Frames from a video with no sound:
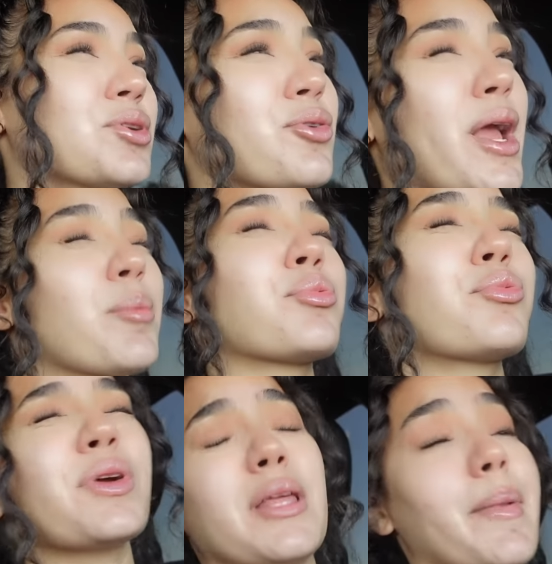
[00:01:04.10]
cramp
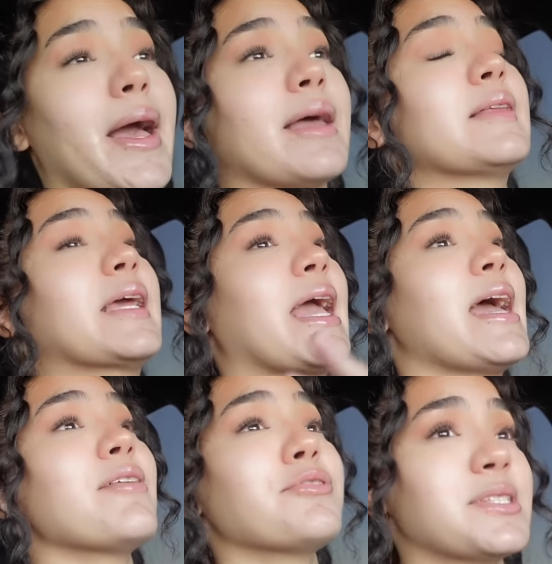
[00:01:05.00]
really bad like
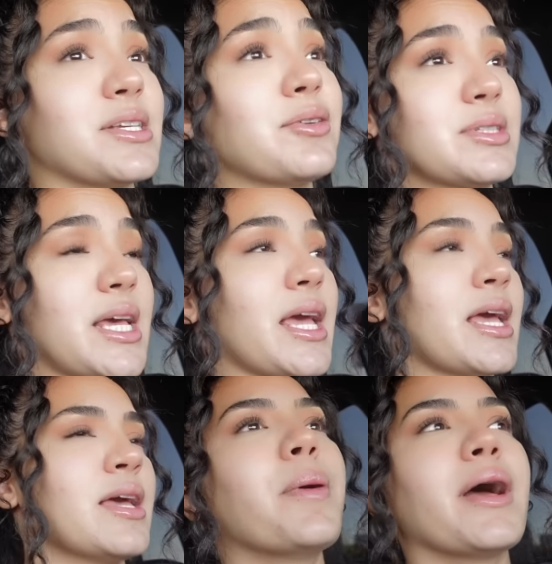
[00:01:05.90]
every single
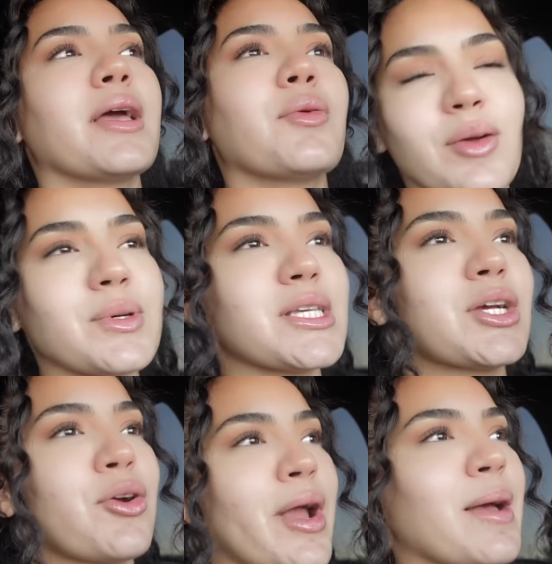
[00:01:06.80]
day, but it wasn't
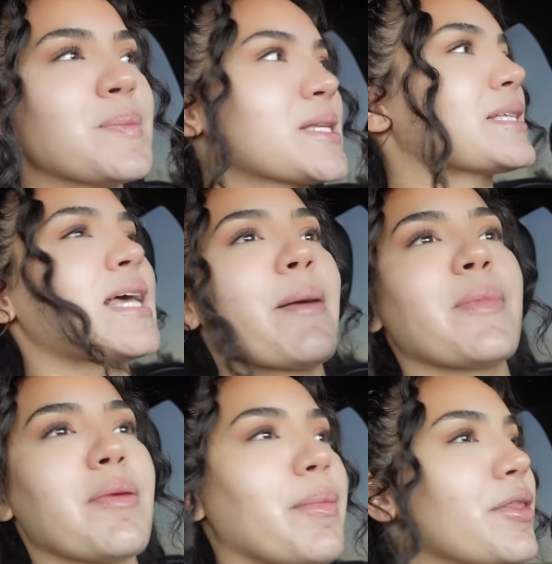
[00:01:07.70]
cramps like time
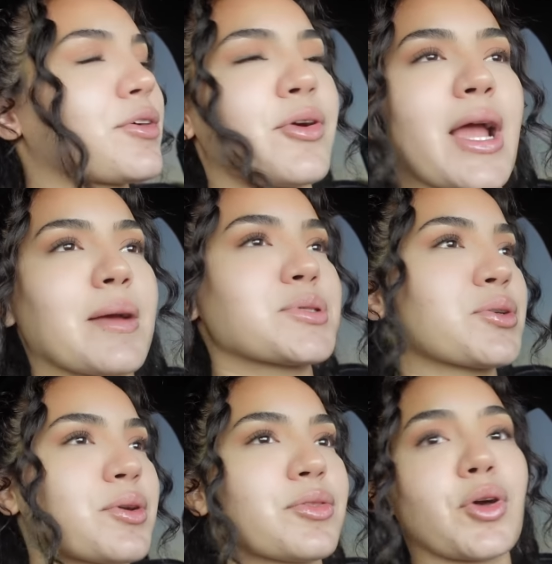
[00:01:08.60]
of the month cramps
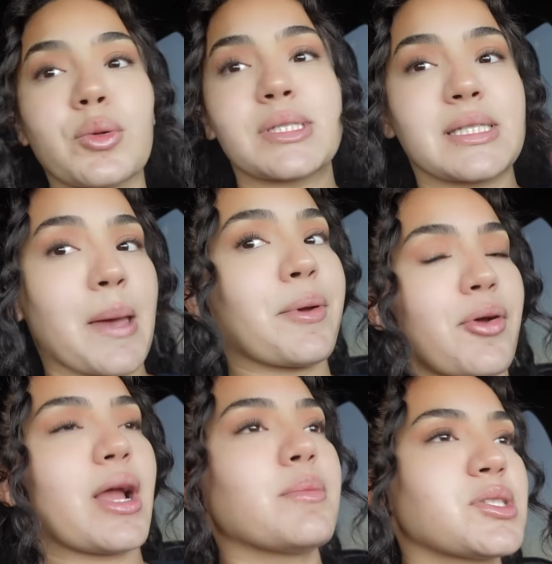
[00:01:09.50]
or those type of
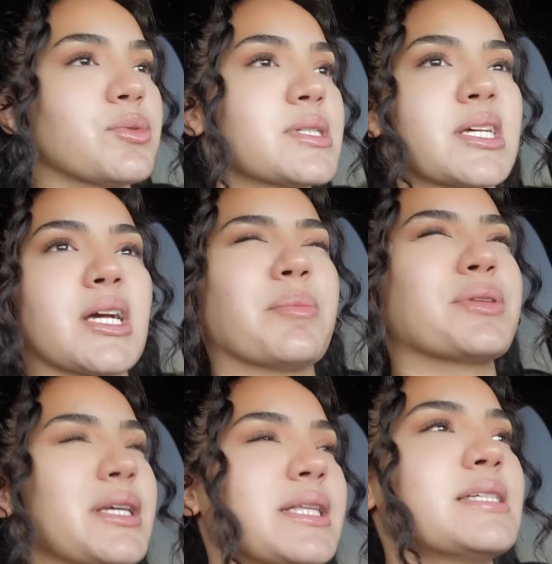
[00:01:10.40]
cramps. It was a
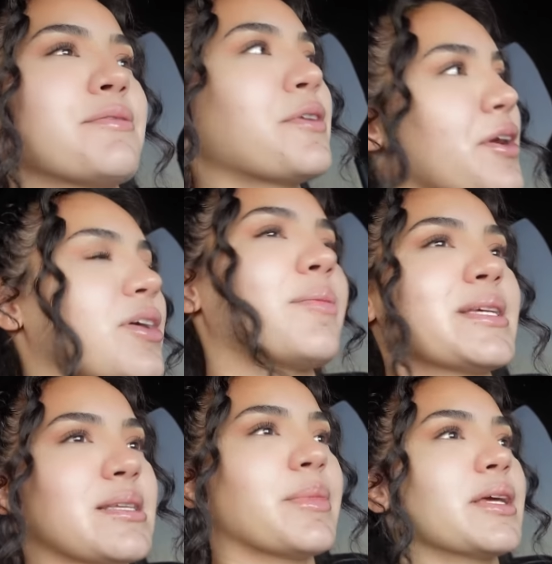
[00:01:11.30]
completely different area of my
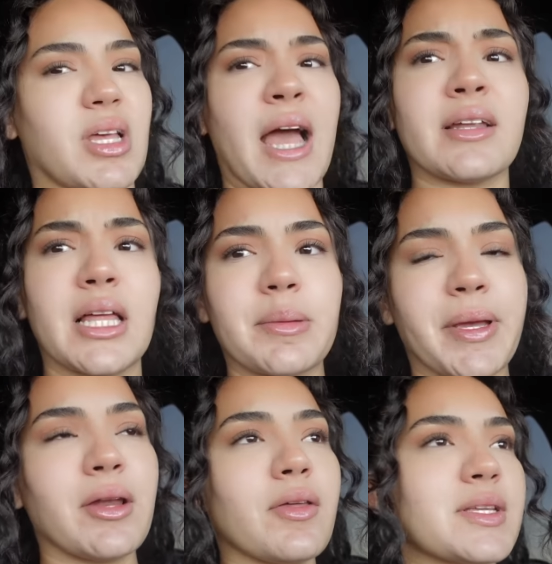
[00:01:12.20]
stomach. I had a lot of
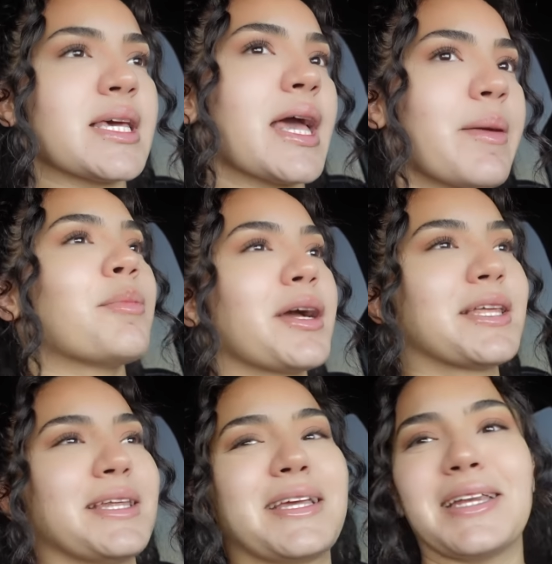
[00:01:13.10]
pain all the time. I'm not
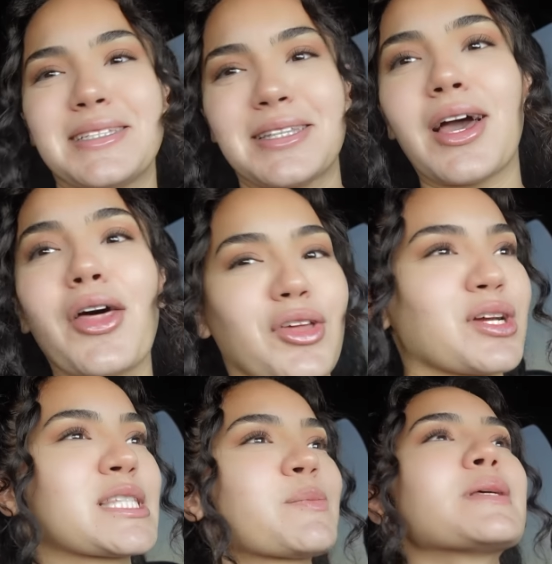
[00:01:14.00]
gonna get into the
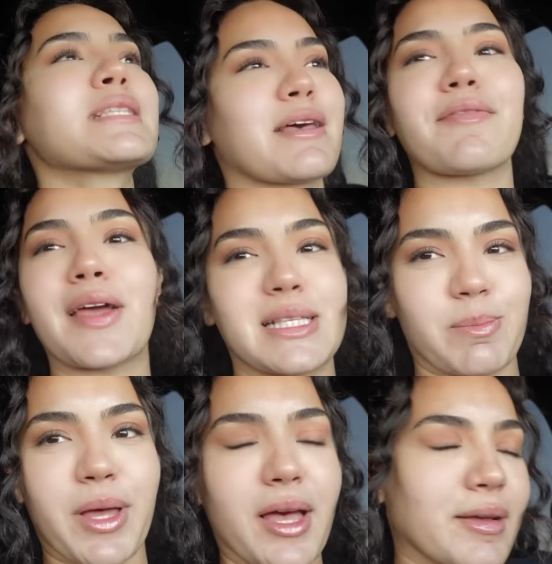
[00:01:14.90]
other specifics, but